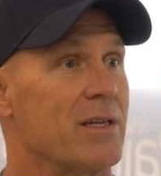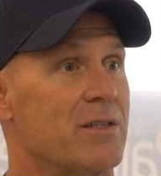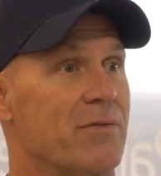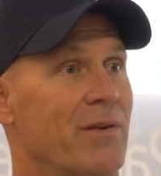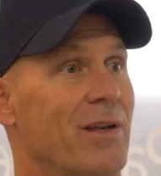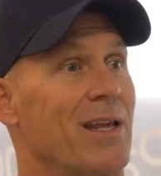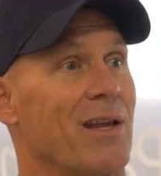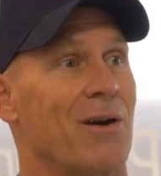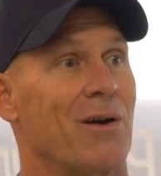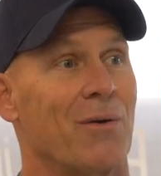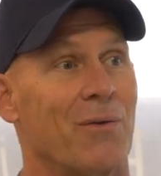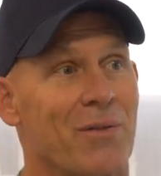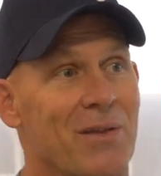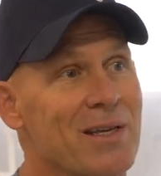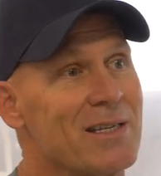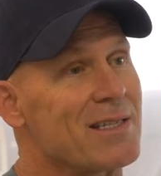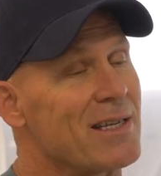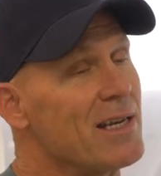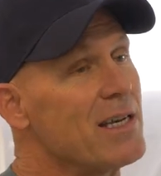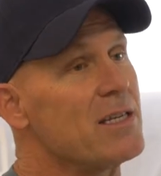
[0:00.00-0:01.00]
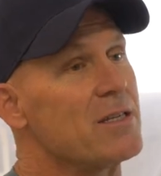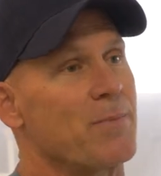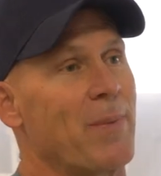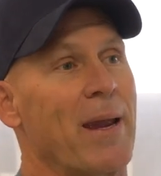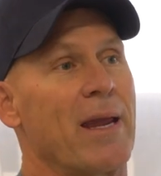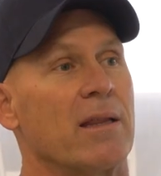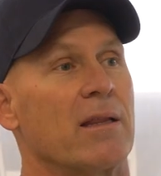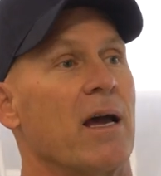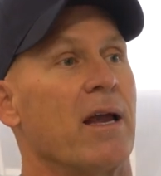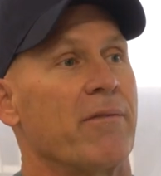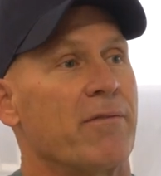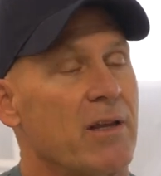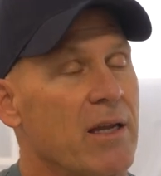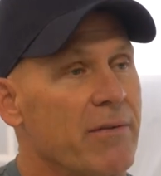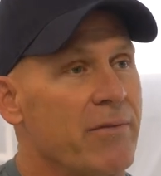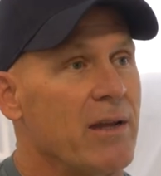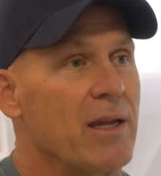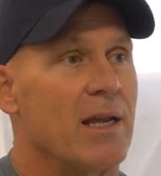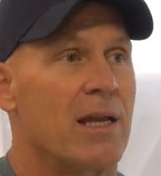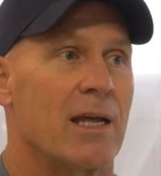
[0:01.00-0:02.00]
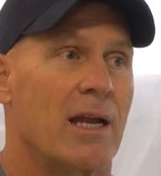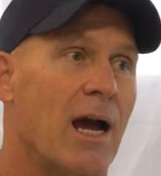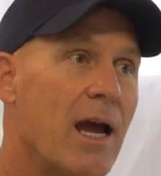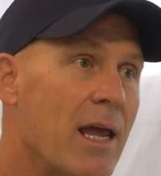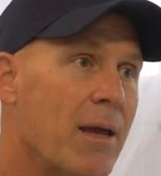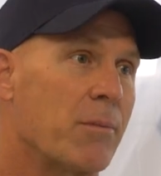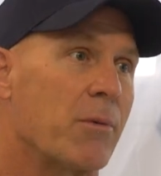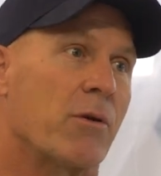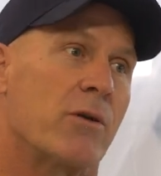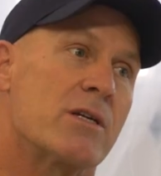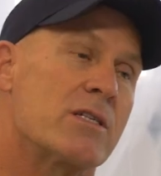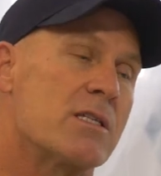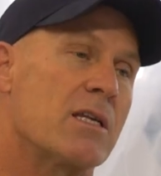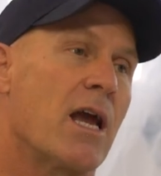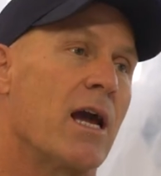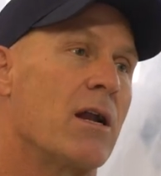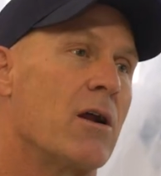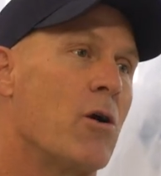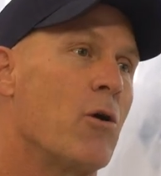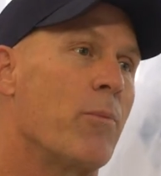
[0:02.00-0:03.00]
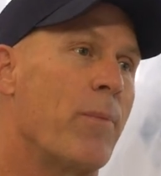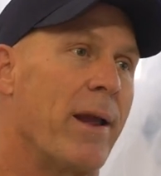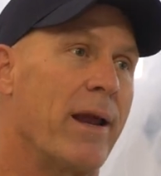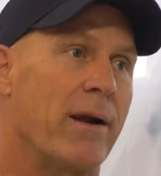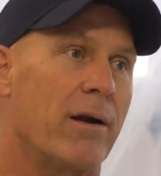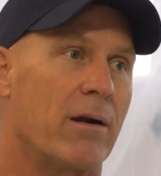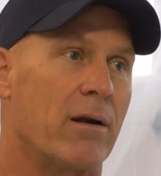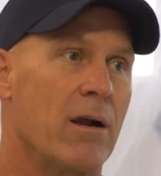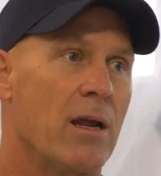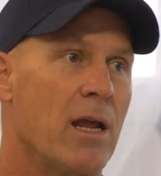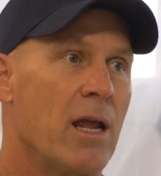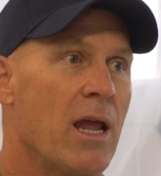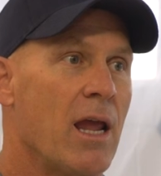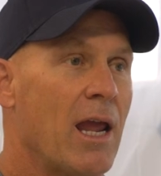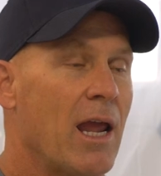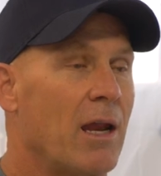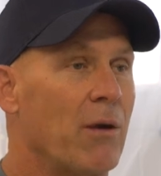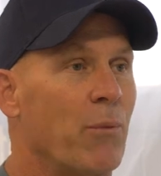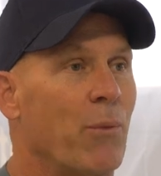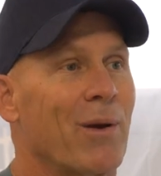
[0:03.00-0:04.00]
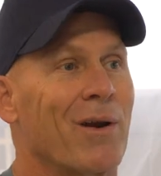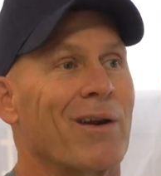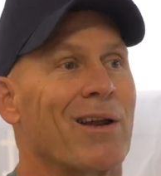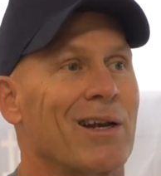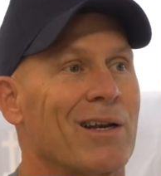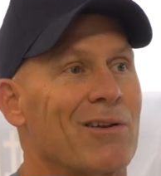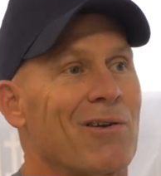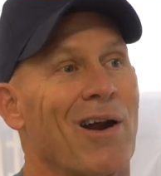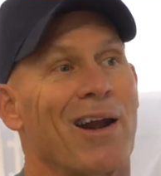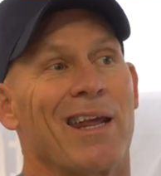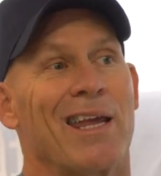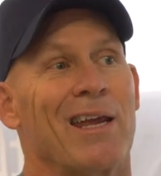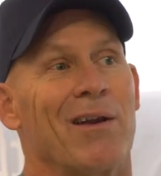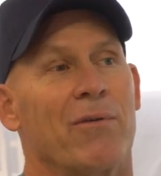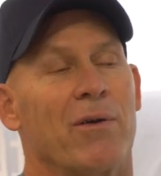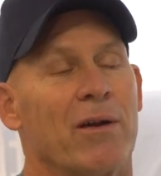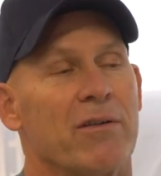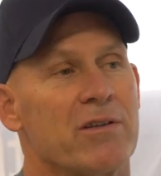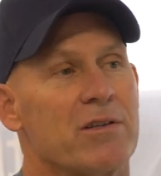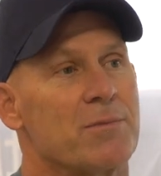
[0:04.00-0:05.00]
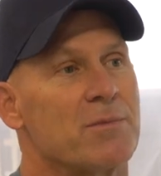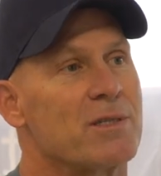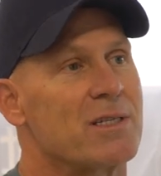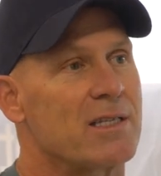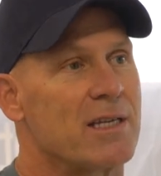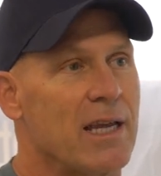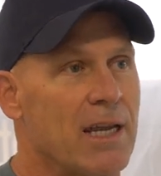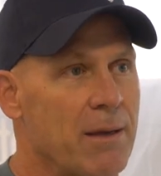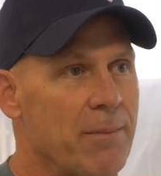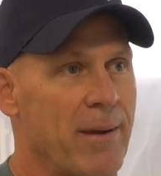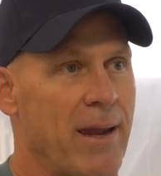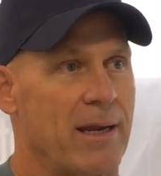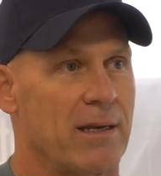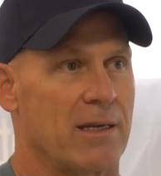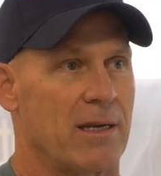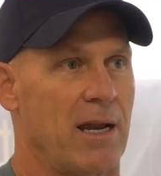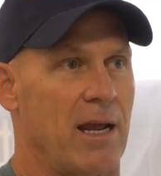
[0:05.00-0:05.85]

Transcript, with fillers: this video. This is Paint Life TV, and I am Chris, the Idaho Painter, and we're gonna try to get rid of some stinky paint